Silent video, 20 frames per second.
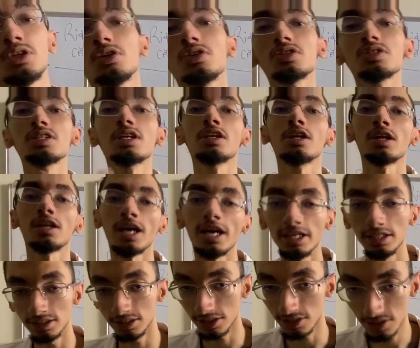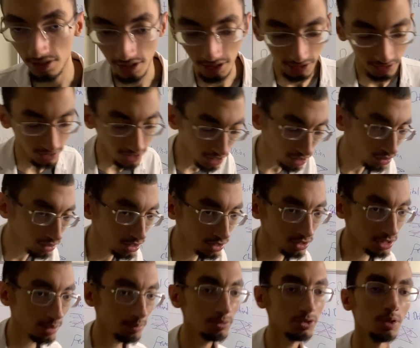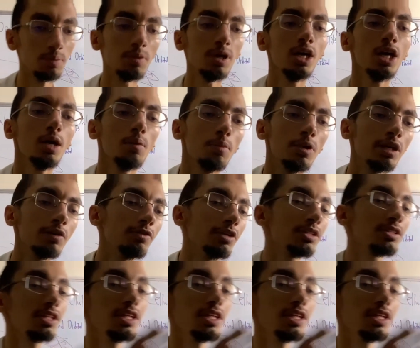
cellulitis, near the septum. But if it's